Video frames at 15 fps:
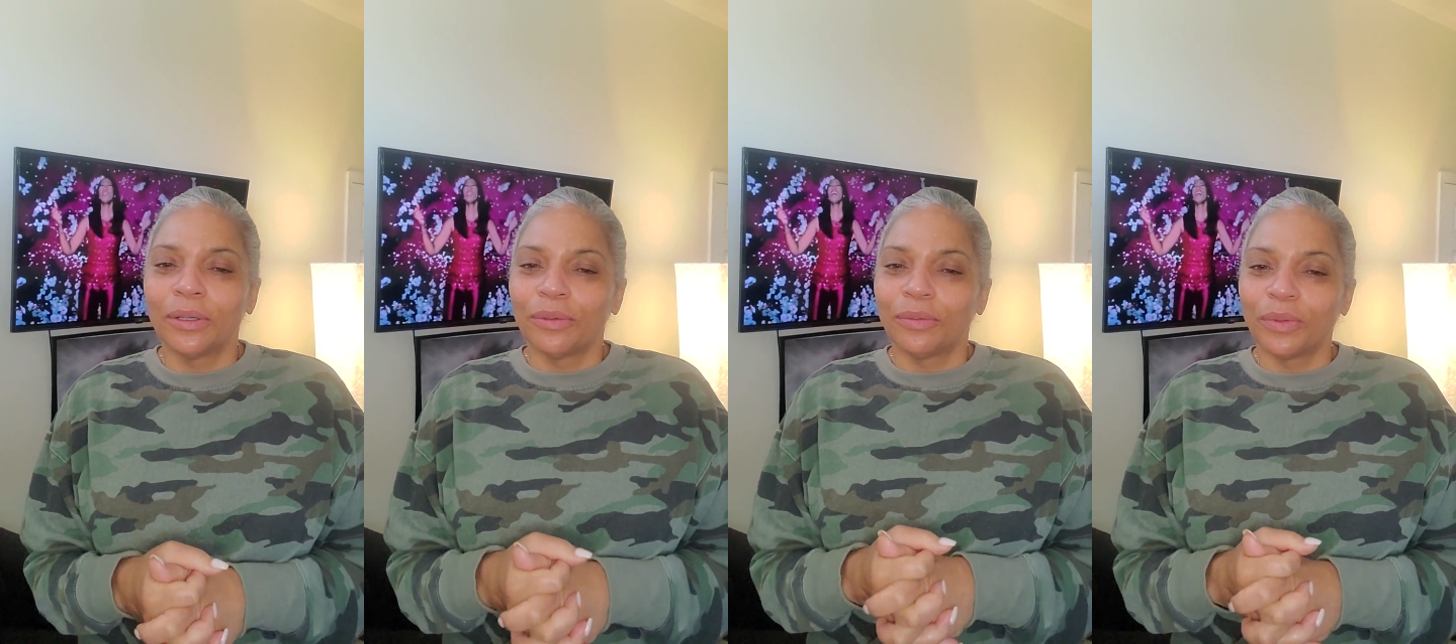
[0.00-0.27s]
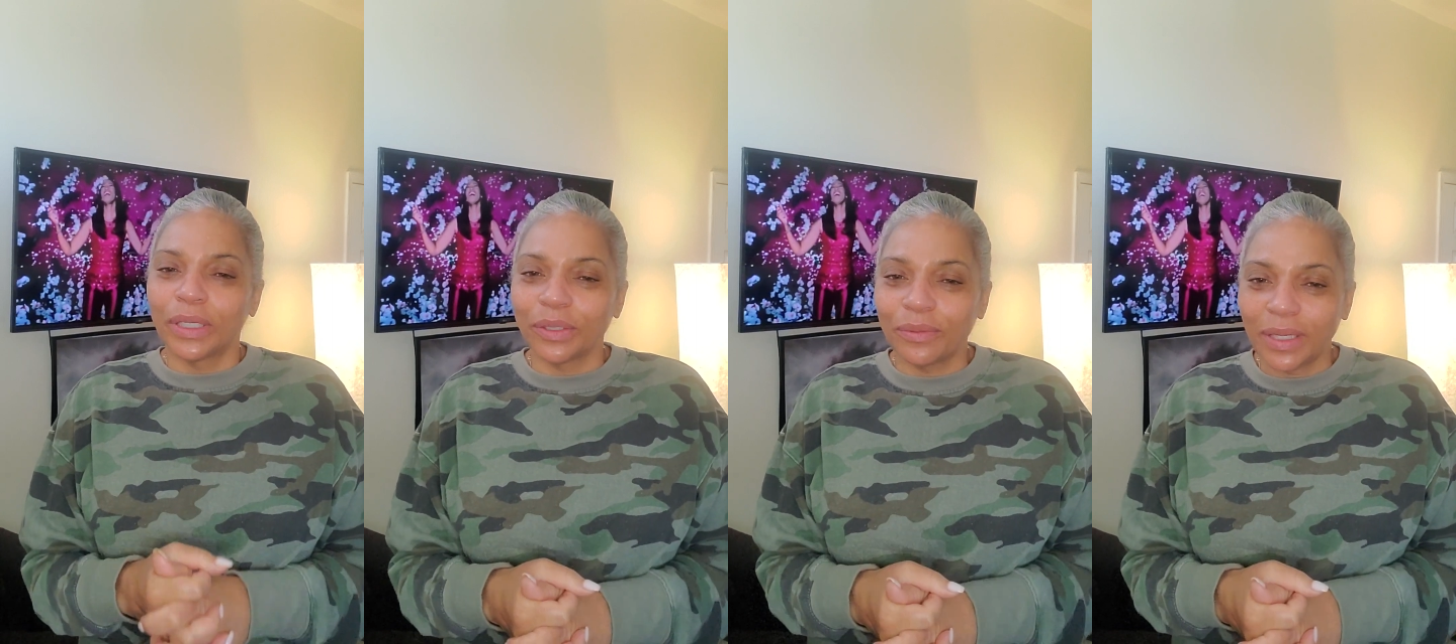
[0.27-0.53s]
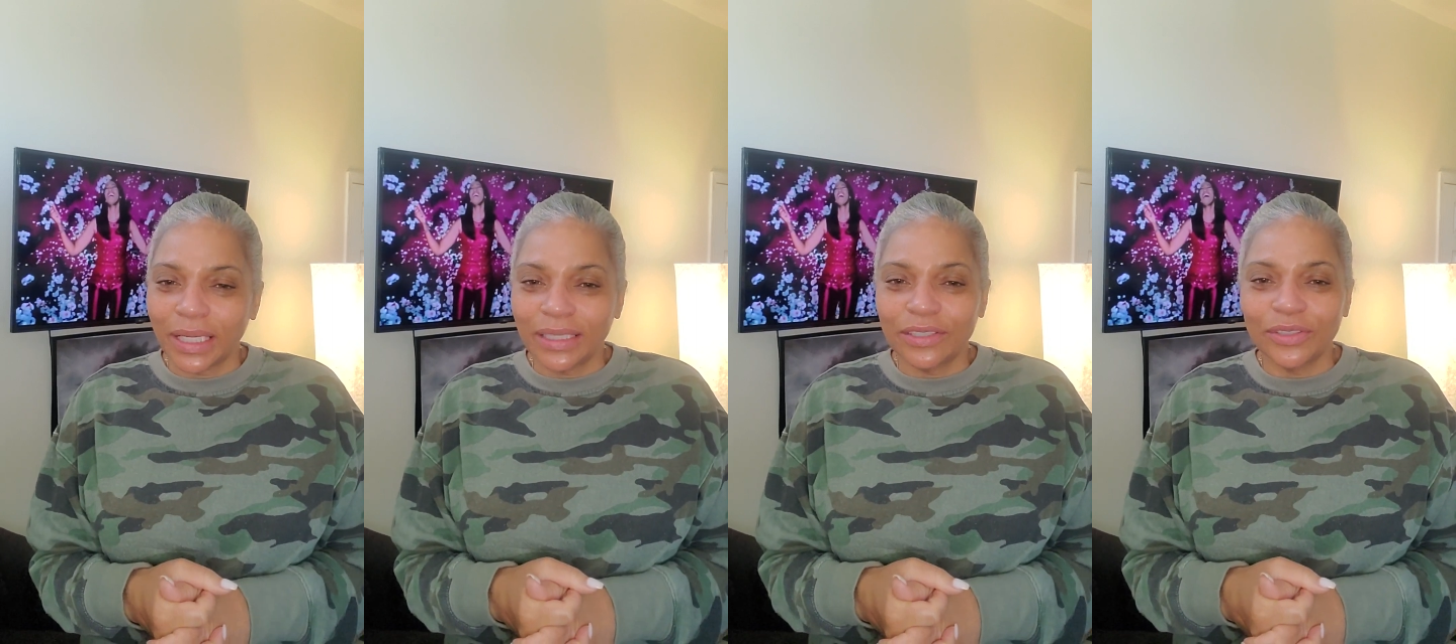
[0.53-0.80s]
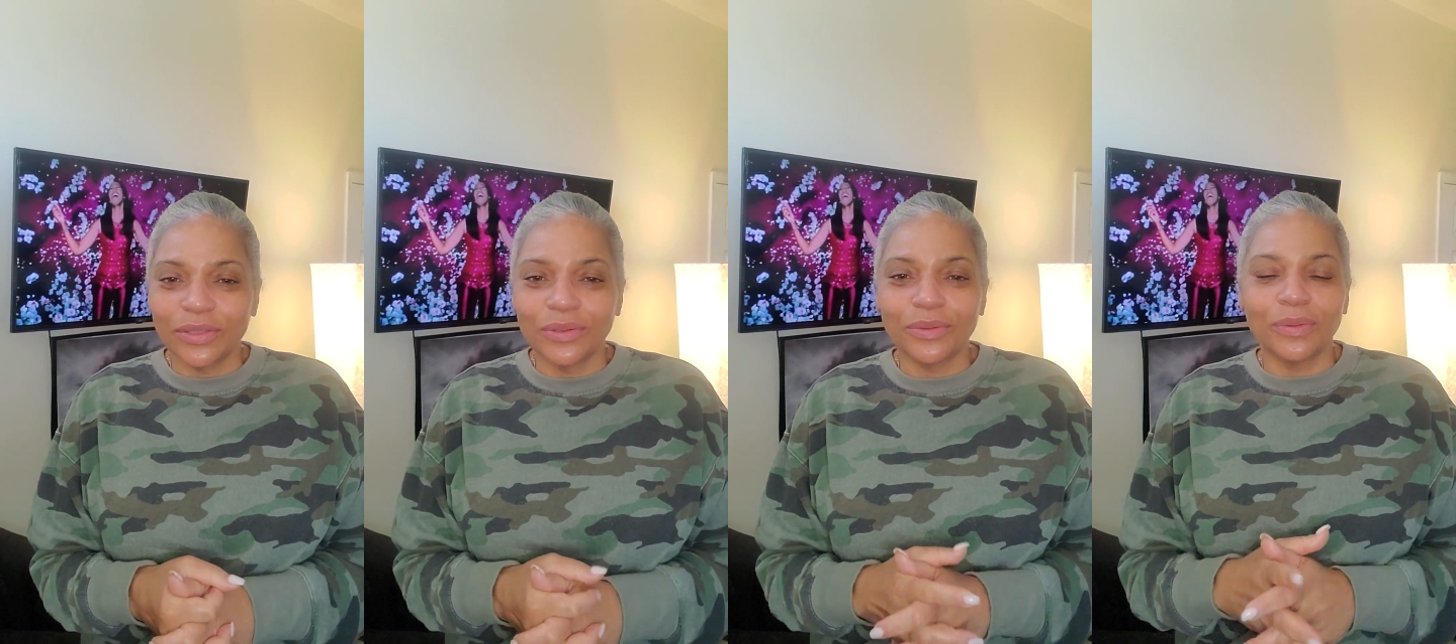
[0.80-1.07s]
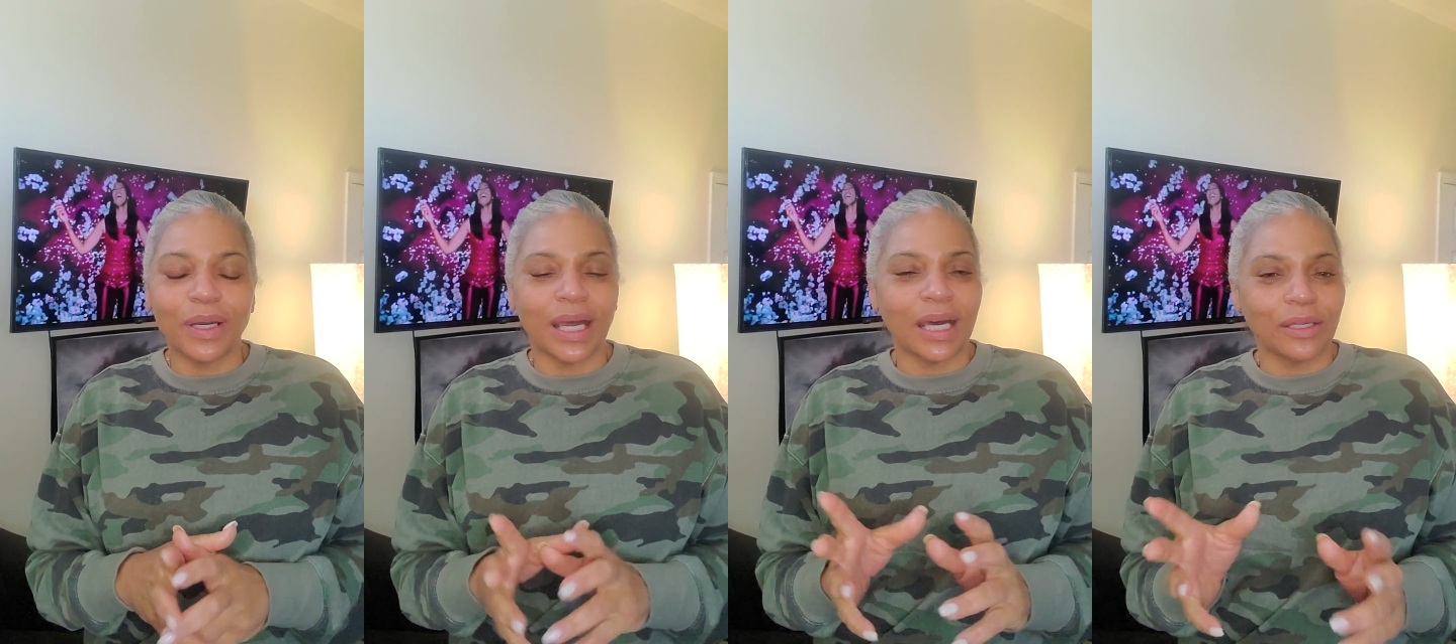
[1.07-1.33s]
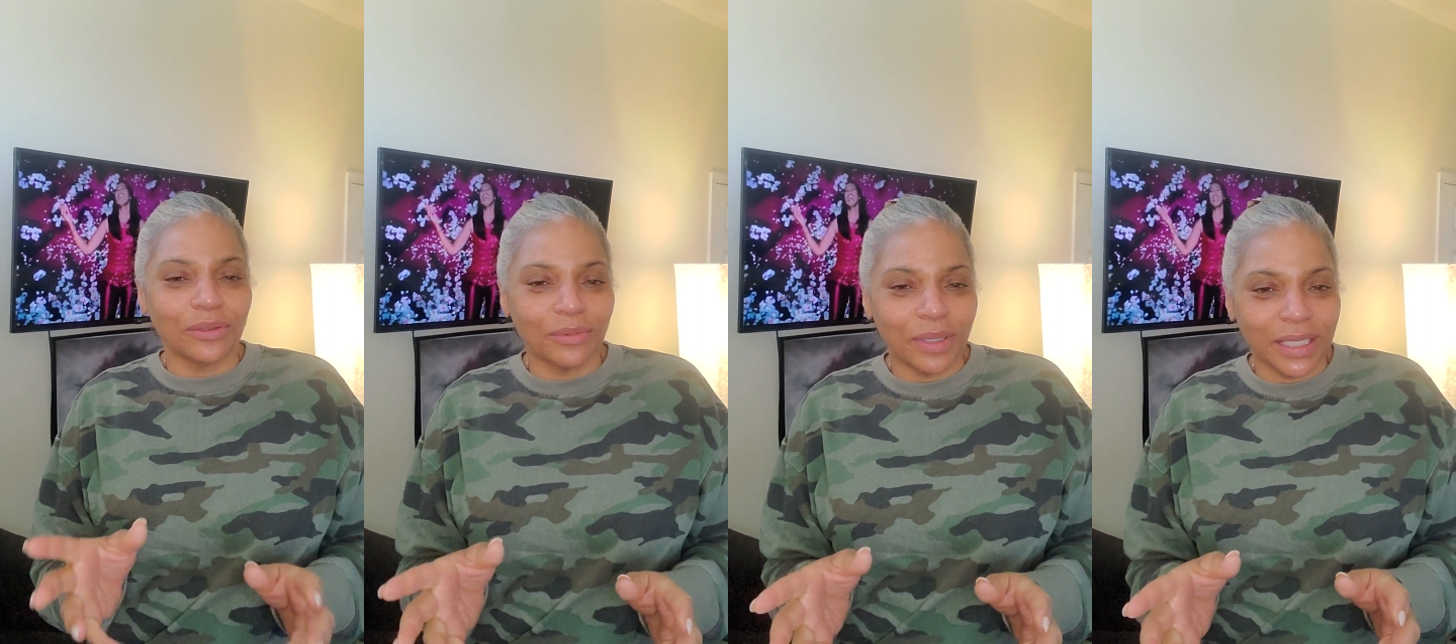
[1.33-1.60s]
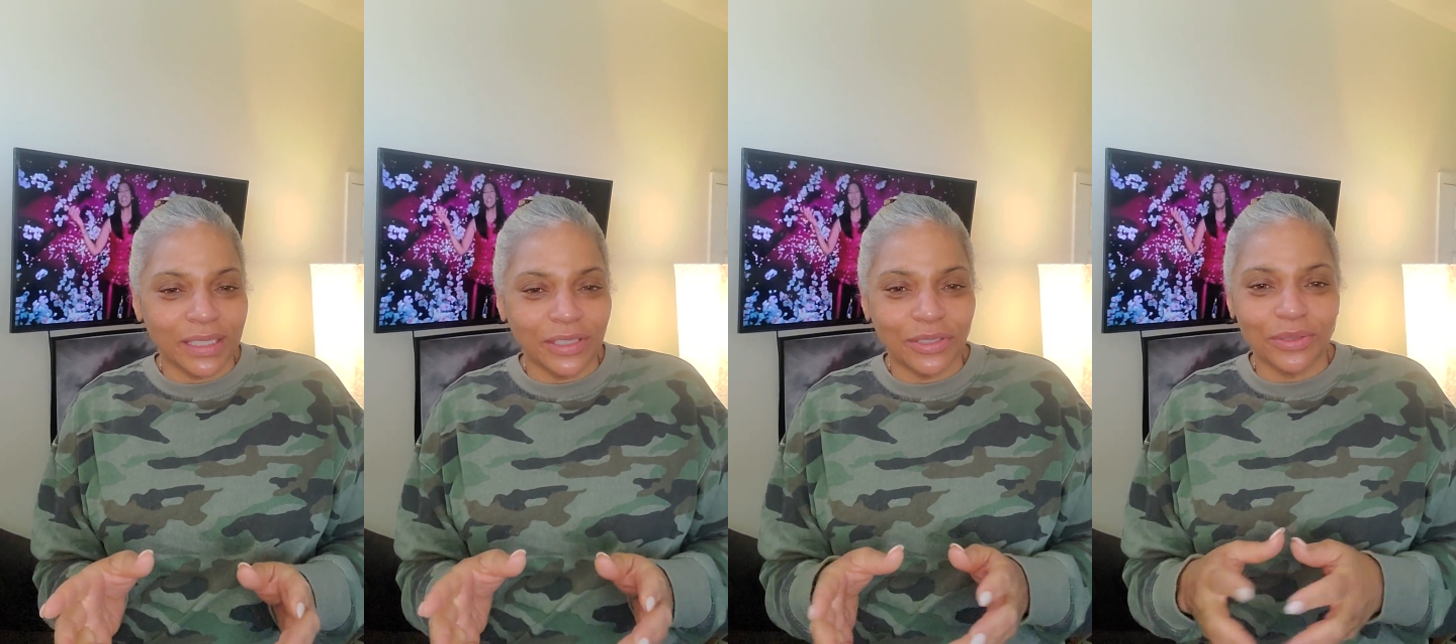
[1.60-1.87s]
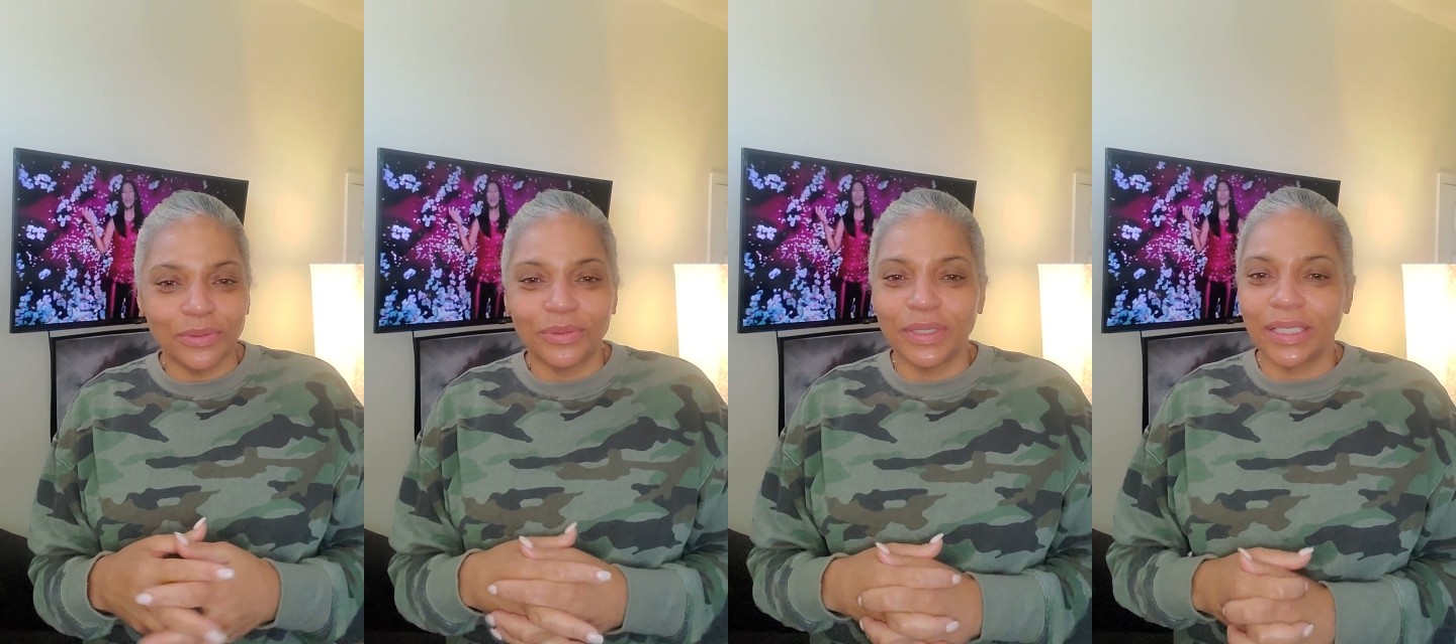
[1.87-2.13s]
what do I do? How do I do